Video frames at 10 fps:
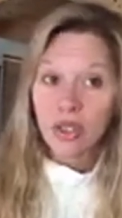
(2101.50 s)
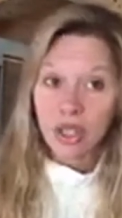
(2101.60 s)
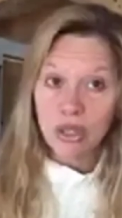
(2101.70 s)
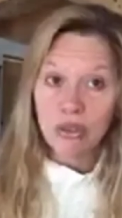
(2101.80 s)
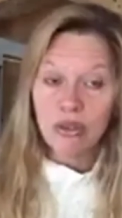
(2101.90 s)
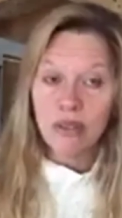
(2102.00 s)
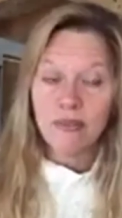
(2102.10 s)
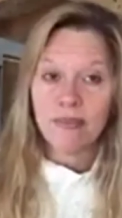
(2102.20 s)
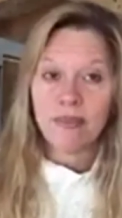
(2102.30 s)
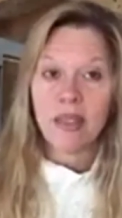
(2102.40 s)
is you
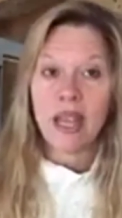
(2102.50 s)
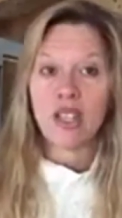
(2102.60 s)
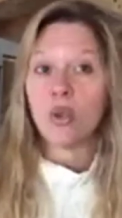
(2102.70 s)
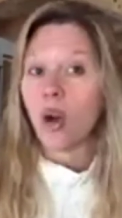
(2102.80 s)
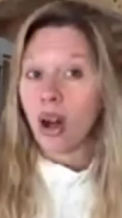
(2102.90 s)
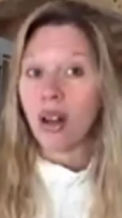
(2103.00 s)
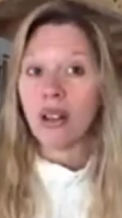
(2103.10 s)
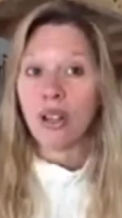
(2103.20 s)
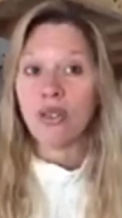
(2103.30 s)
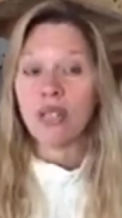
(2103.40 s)
and you
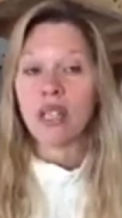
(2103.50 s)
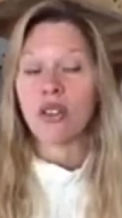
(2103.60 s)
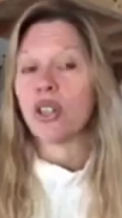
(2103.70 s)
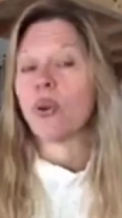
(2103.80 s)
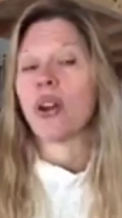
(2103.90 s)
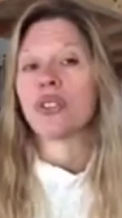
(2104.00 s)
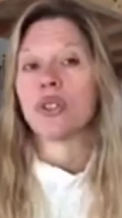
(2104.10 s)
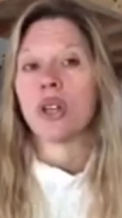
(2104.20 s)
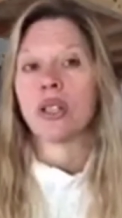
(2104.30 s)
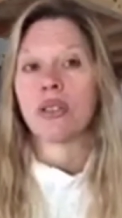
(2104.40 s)
are lonely or you are
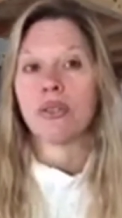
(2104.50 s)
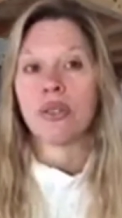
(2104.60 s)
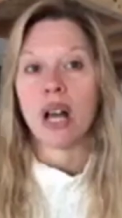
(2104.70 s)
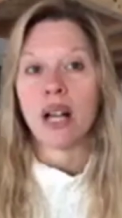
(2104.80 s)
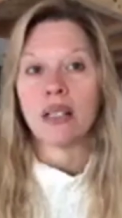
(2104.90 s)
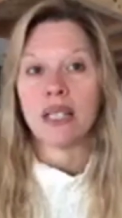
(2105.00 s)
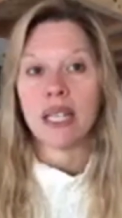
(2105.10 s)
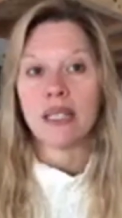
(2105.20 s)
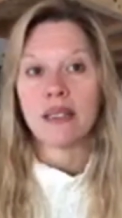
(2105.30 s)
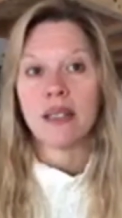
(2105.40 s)
struggling through the
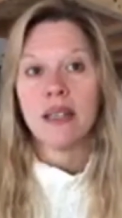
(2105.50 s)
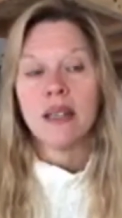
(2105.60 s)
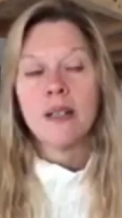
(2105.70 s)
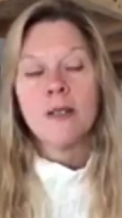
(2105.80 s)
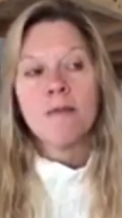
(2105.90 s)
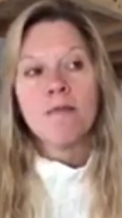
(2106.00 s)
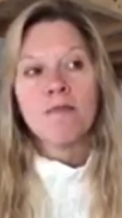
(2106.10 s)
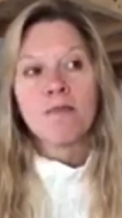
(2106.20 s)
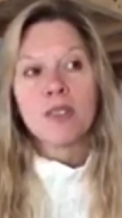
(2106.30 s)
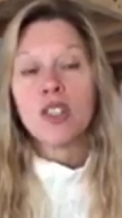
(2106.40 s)
holidays,
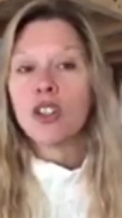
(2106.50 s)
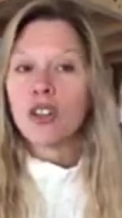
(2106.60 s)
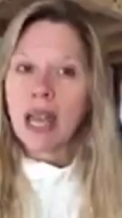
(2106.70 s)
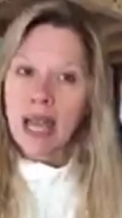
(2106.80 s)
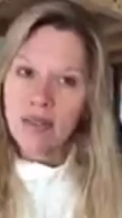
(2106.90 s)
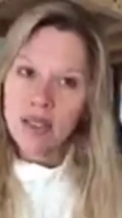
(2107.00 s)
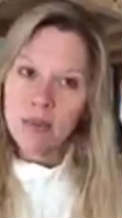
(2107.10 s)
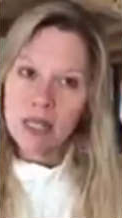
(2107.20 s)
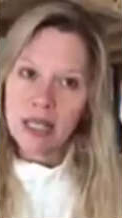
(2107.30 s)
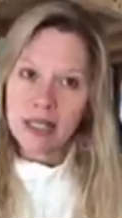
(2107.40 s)
you don't have
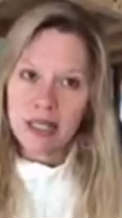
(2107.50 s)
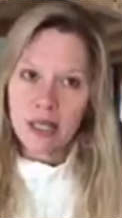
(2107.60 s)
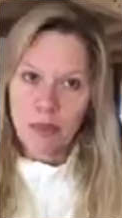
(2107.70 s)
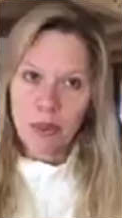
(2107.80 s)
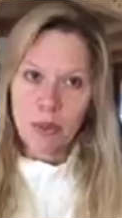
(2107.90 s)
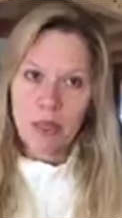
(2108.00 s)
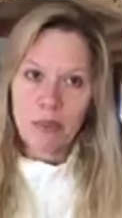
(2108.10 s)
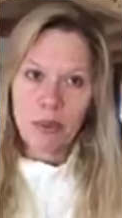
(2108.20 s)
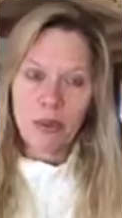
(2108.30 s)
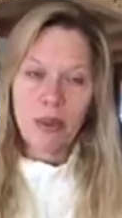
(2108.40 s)
to be like the typical
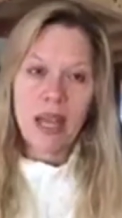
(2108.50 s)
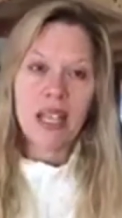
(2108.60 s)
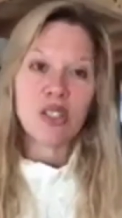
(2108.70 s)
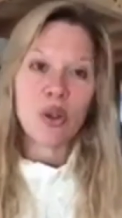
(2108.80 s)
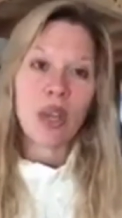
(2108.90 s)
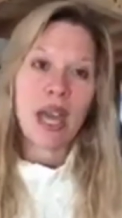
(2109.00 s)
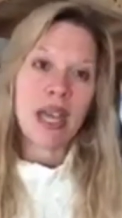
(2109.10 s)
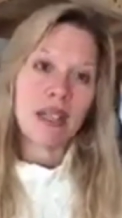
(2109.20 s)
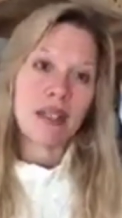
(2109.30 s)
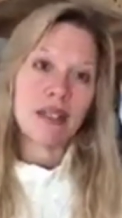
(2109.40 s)
people. And it's
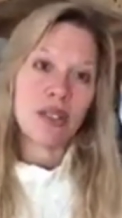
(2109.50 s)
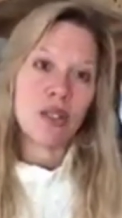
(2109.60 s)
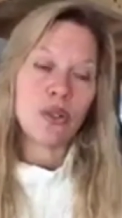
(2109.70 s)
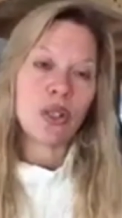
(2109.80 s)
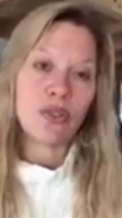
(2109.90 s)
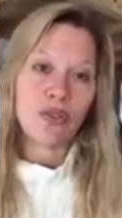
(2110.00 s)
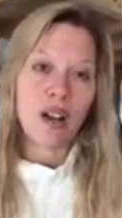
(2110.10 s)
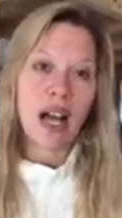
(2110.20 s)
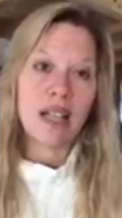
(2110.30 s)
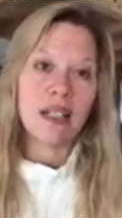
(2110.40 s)
okay to
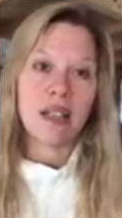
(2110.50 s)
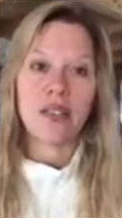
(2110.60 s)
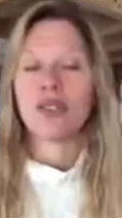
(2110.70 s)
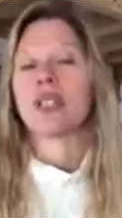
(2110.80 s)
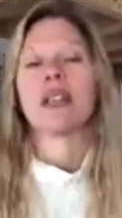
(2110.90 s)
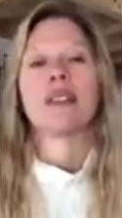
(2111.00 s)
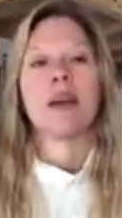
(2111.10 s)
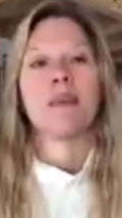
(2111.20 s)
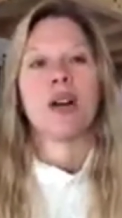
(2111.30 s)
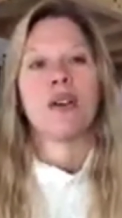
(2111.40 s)
confide in others and let
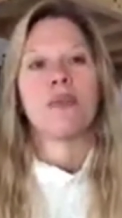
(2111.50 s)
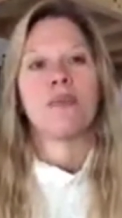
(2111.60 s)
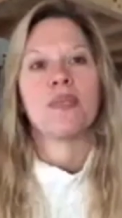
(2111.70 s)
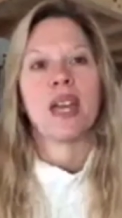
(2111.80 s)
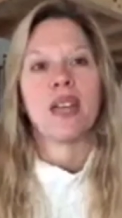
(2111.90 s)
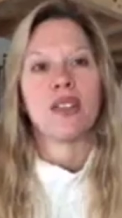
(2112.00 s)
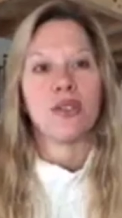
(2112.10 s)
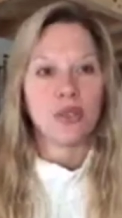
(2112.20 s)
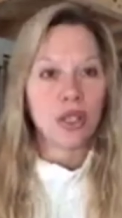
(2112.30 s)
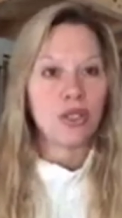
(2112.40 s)
them know that
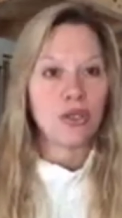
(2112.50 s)
you